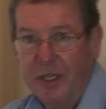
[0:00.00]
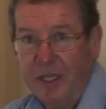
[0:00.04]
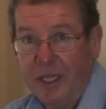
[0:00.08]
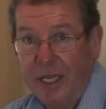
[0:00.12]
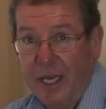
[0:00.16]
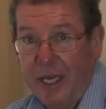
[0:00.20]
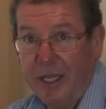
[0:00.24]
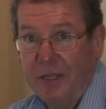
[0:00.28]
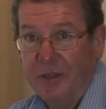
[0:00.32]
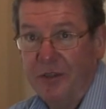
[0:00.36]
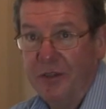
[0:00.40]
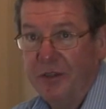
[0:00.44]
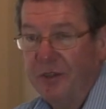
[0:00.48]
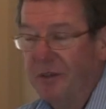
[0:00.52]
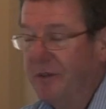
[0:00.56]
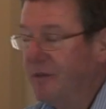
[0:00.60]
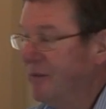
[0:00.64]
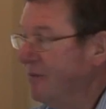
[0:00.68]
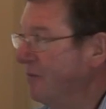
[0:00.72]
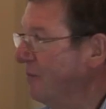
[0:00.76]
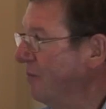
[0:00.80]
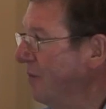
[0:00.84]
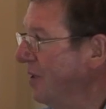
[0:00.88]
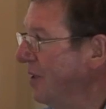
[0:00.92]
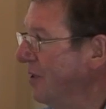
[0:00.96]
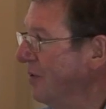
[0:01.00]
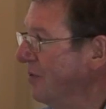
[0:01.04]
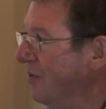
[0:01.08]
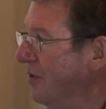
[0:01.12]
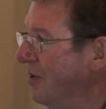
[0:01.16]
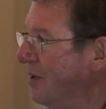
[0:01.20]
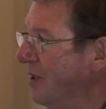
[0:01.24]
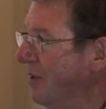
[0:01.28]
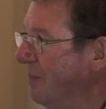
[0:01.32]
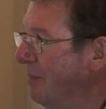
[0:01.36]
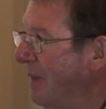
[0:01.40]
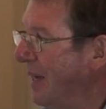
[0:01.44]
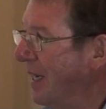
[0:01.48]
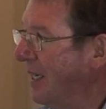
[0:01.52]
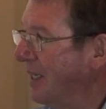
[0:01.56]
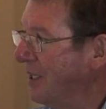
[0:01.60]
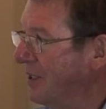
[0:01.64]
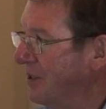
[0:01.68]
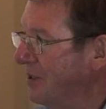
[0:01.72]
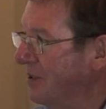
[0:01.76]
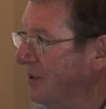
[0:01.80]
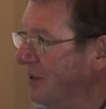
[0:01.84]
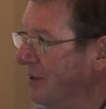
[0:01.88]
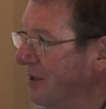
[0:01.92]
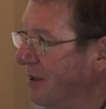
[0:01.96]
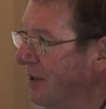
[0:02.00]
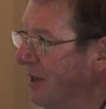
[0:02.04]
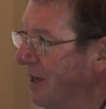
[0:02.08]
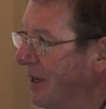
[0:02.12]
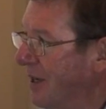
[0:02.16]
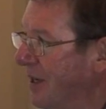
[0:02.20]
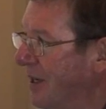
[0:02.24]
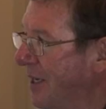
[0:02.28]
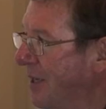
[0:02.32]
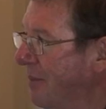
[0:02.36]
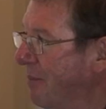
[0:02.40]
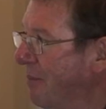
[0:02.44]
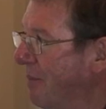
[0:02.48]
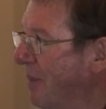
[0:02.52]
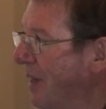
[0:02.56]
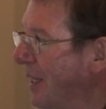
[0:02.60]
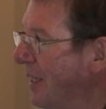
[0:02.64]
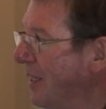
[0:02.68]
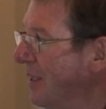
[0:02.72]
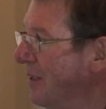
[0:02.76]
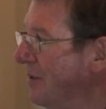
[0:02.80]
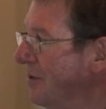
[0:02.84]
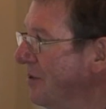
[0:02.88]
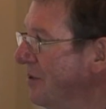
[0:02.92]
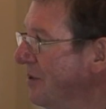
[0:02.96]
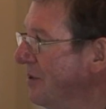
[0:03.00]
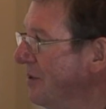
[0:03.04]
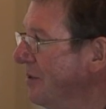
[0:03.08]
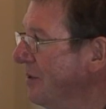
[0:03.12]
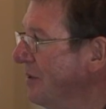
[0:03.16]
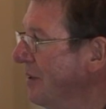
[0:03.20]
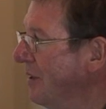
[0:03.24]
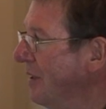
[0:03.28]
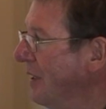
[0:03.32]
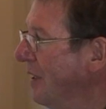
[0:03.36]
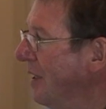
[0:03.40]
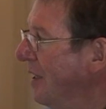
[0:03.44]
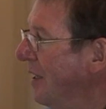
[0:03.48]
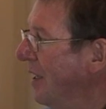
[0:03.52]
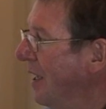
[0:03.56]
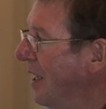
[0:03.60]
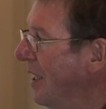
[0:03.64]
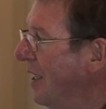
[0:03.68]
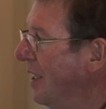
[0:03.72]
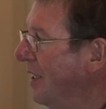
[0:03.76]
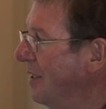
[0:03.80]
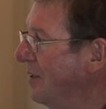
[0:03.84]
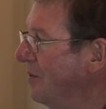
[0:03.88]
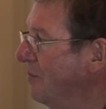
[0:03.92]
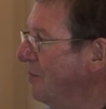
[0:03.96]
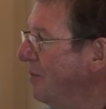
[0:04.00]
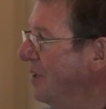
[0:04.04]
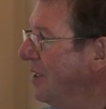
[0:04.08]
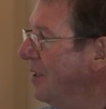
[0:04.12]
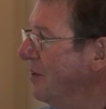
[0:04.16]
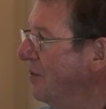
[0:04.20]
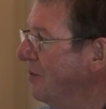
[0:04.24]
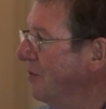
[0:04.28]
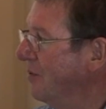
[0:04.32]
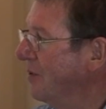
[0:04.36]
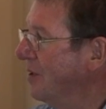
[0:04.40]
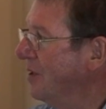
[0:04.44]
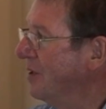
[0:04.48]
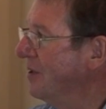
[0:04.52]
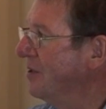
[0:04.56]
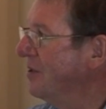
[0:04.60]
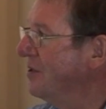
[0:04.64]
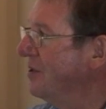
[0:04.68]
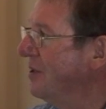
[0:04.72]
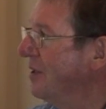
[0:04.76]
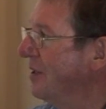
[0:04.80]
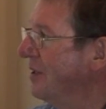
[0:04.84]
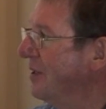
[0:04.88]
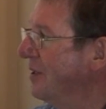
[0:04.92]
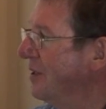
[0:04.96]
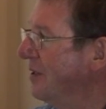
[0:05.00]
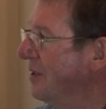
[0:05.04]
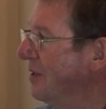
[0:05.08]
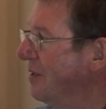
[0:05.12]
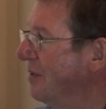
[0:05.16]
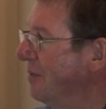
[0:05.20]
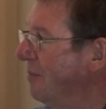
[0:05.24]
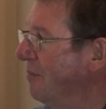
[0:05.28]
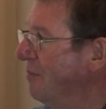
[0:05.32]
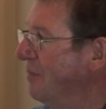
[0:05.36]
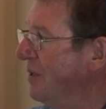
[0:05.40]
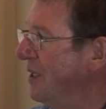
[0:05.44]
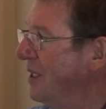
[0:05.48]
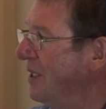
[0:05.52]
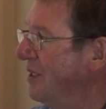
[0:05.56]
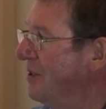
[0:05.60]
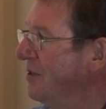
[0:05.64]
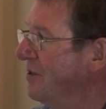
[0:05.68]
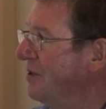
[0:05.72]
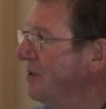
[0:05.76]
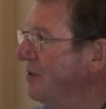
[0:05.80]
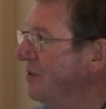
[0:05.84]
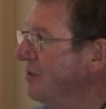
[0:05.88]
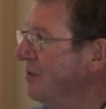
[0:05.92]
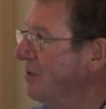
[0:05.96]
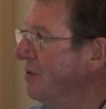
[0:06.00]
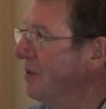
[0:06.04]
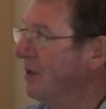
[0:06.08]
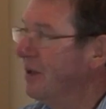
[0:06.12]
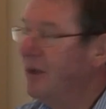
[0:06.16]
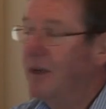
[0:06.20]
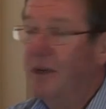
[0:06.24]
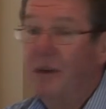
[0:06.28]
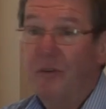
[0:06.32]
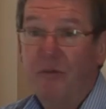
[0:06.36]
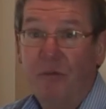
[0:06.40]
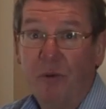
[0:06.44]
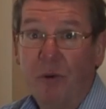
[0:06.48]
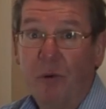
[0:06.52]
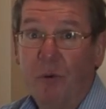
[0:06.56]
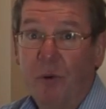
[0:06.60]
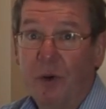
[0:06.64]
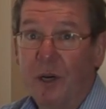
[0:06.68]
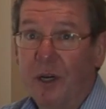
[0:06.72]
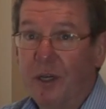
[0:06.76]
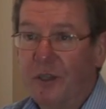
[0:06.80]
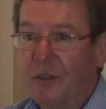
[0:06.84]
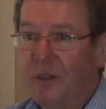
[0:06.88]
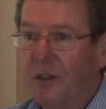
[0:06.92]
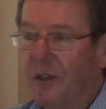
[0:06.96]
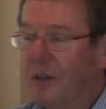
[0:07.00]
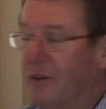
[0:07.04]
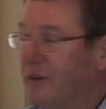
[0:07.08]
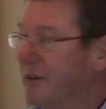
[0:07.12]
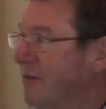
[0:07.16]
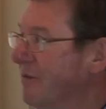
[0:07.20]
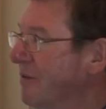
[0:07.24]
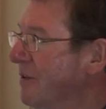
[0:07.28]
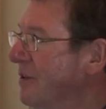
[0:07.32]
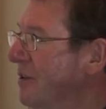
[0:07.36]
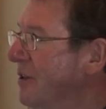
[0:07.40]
in the engine, we know that the banks are imbalanced, and we know that cylinder B2 requires a lot of